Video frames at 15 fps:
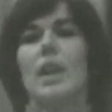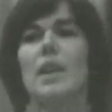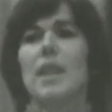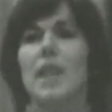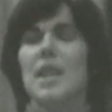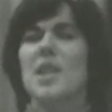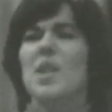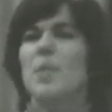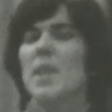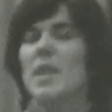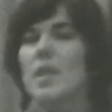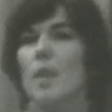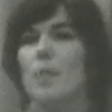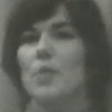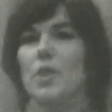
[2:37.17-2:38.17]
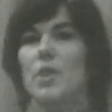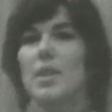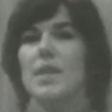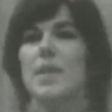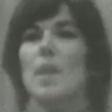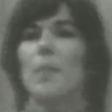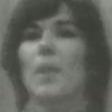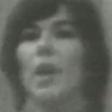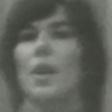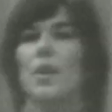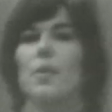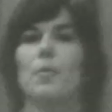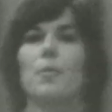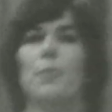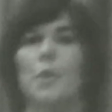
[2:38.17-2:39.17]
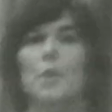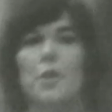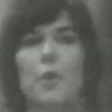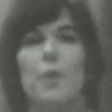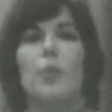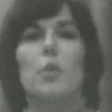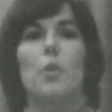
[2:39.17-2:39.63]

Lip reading: needs to be subject to some kind of fraternal